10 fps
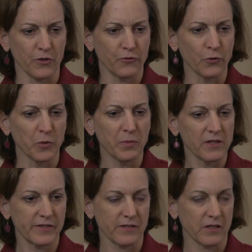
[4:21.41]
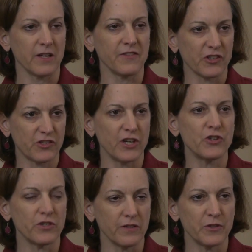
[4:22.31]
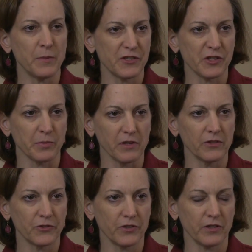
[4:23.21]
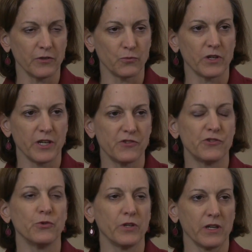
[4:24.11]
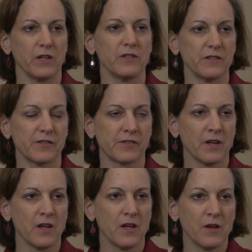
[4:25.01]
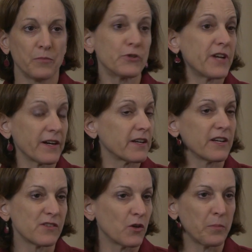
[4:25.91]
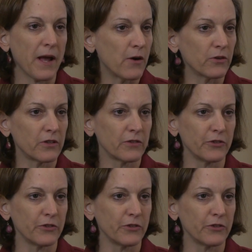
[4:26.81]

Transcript: foreign policy as a kind of extension of domestic policy, that what he's doing is protecting his own power.